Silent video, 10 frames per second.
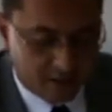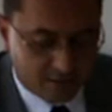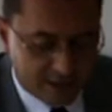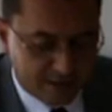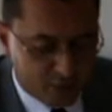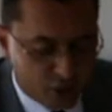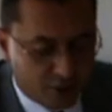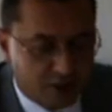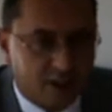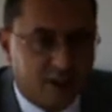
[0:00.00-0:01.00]
The vast
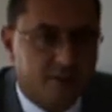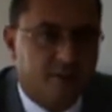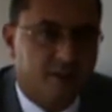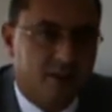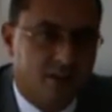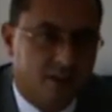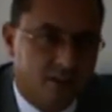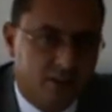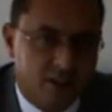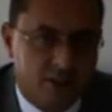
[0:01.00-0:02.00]
majority of uh, uh,
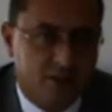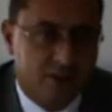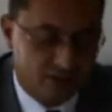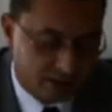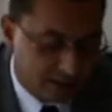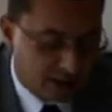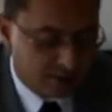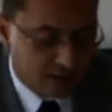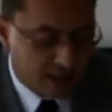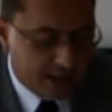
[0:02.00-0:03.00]
the currency
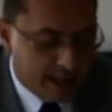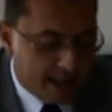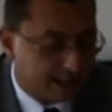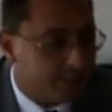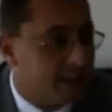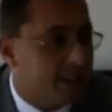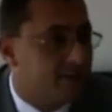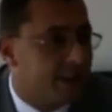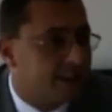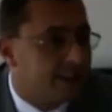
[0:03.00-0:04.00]
received has been
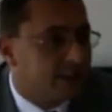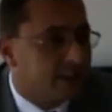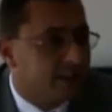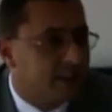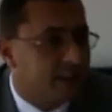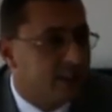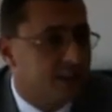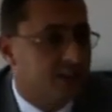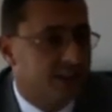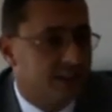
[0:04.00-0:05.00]
invested in
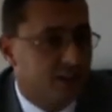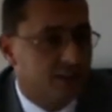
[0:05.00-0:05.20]
interest